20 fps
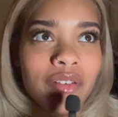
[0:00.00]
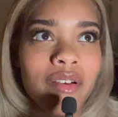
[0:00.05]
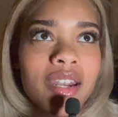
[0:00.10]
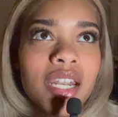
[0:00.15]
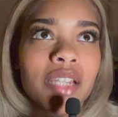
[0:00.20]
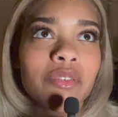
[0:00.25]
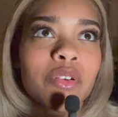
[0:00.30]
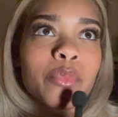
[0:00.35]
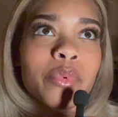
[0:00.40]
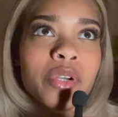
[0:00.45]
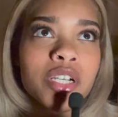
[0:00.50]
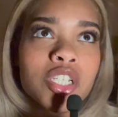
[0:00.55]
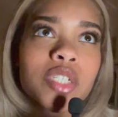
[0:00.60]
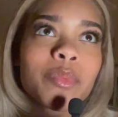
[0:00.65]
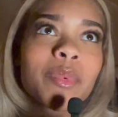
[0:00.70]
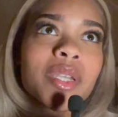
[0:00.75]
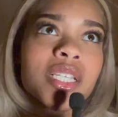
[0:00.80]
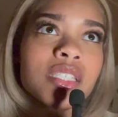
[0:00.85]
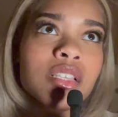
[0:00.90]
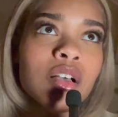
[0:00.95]
I never
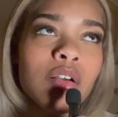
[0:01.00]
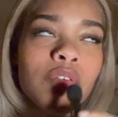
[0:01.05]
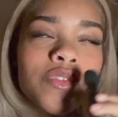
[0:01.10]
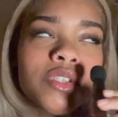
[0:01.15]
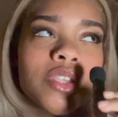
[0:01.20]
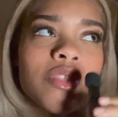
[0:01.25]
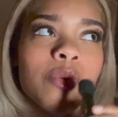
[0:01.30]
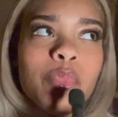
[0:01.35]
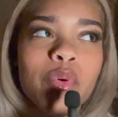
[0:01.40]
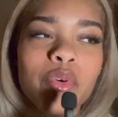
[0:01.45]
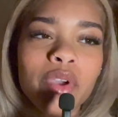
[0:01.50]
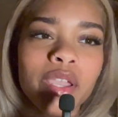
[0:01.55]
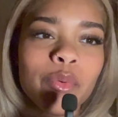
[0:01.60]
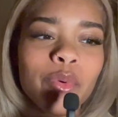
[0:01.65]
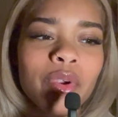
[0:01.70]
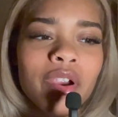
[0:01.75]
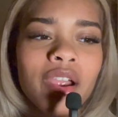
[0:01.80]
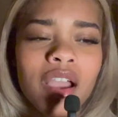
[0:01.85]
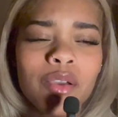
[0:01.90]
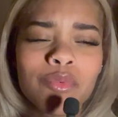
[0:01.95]
pushed myself to the point
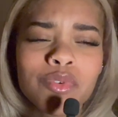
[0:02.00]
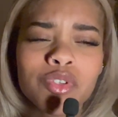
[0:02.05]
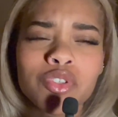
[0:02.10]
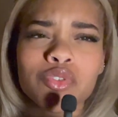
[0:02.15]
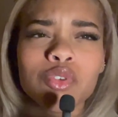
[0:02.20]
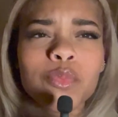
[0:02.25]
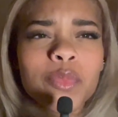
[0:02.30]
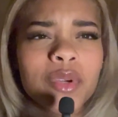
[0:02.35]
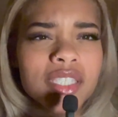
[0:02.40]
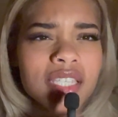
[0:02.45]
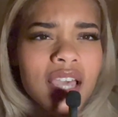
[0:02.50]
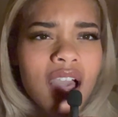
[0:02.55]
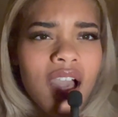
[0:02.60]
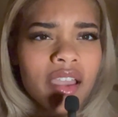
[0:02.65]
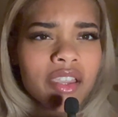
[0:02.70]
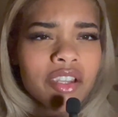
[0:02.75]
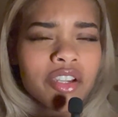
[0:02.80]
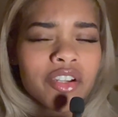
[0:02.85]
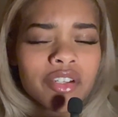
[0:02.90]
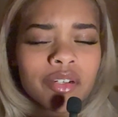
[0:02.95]
where I was super
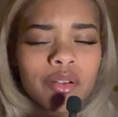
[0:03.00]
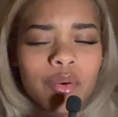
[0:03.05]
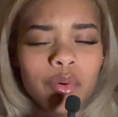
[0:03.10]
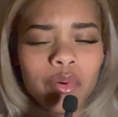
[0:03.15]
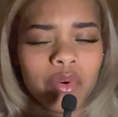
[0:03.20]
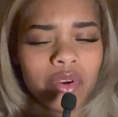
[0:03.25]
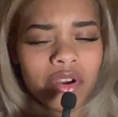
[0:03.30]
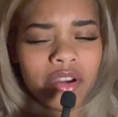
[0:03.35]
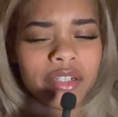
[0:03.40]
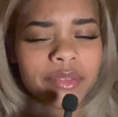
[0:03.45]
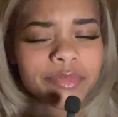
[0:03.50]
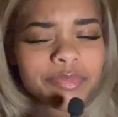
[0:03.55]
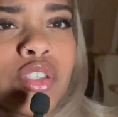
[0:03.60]
tired or